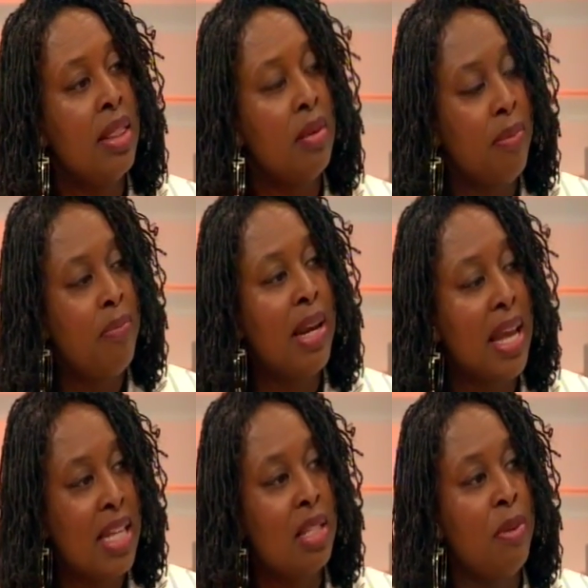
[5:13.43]
The money
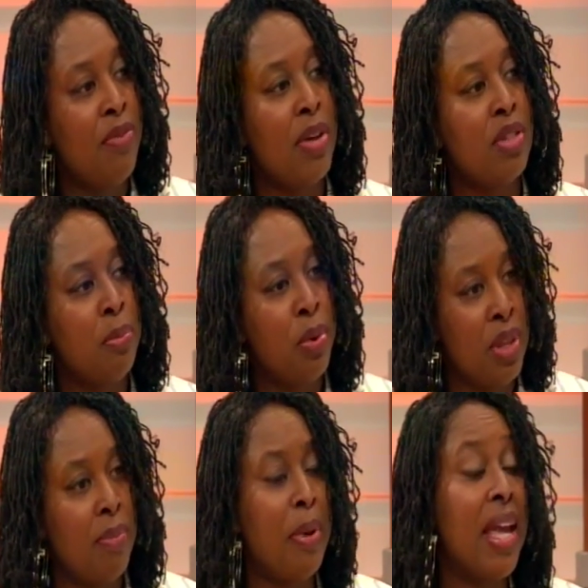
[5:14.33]
has to be found to put
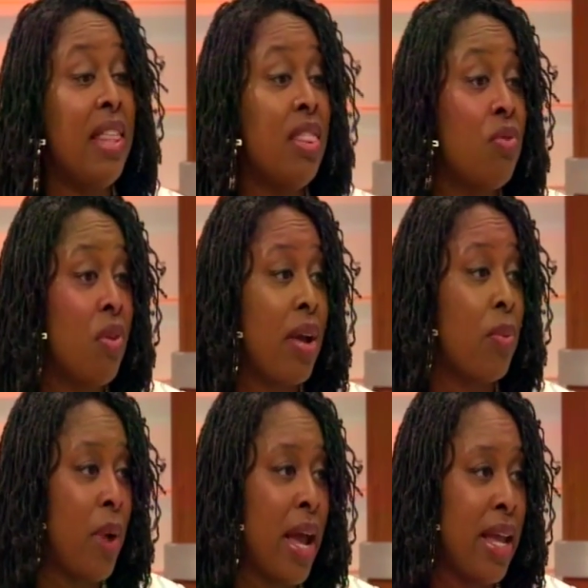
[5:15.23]
it, but in the right
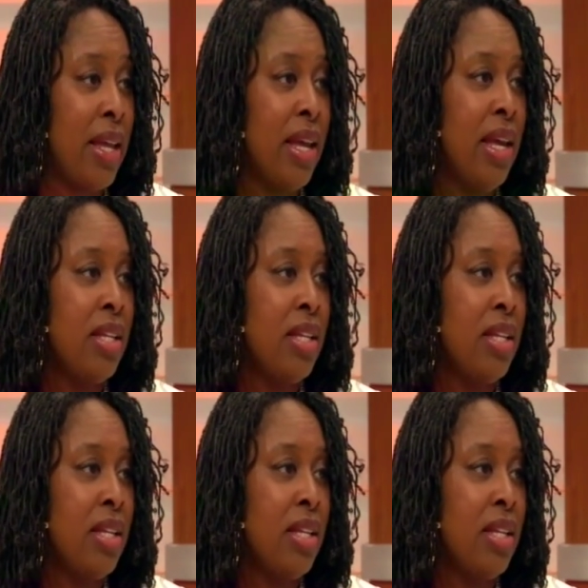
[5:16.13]
way.